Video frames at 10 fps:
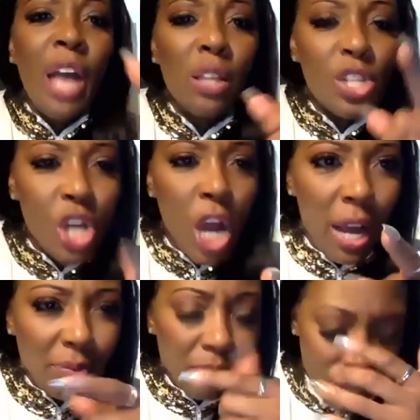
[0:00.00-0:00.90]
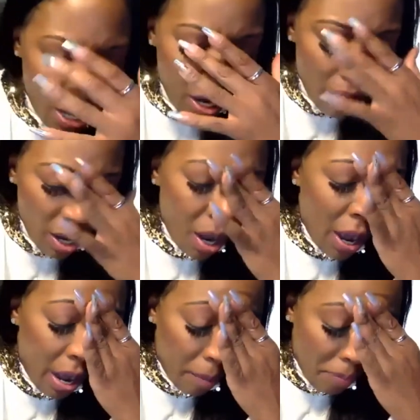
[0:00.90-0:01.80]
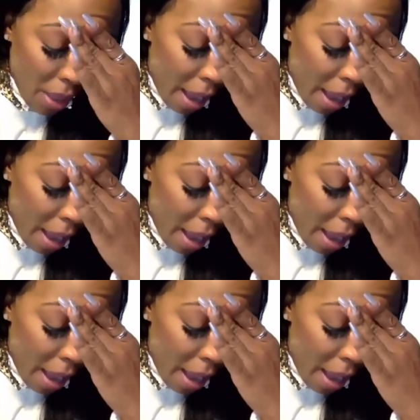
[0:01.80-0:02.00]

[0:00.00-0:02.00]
Lashawn. Yes, ma'am. Um,